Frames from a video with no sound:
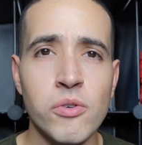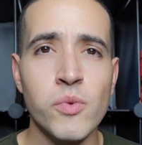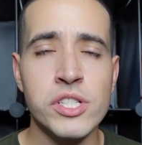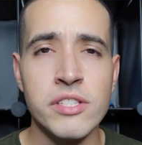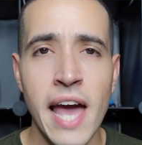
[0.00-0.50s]

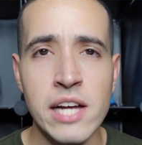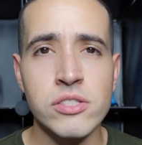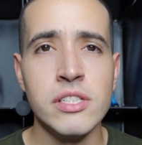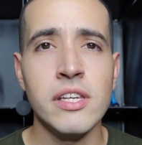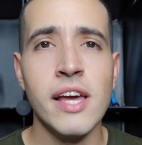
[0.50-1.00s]
which is
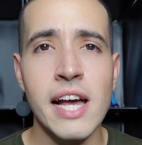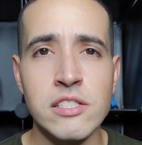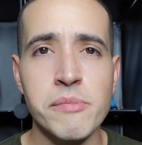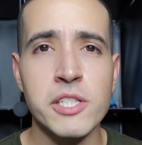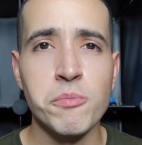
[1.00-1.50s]
actually
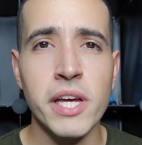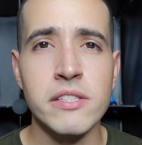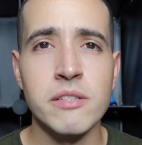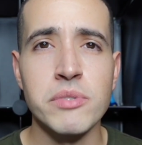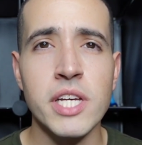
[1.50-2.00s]
SMS
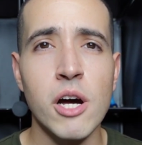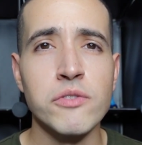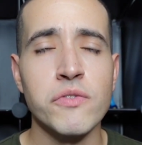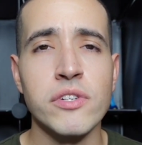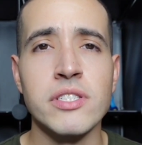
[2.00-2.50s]
Paints
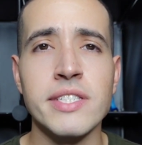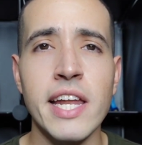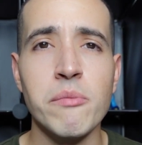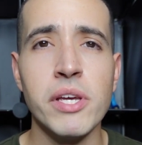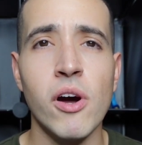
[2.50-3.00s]
themselves, for
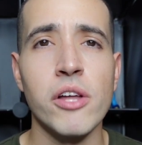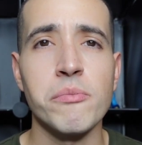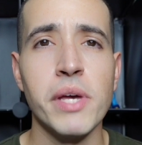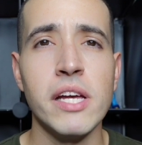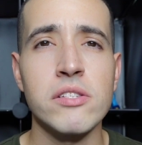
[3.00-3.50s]
sending me all the
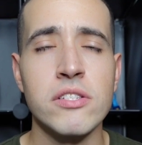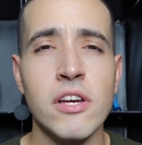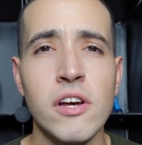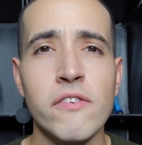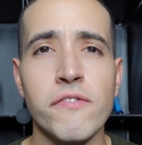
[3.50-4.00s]
paints
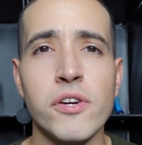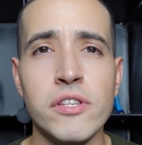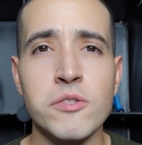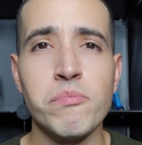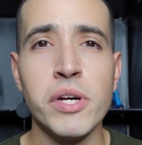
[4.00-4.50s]
for
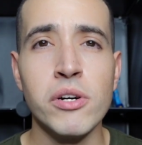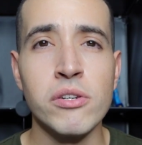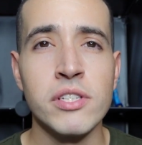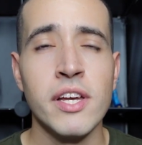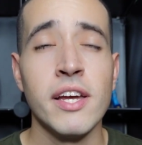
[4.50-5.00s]
this build.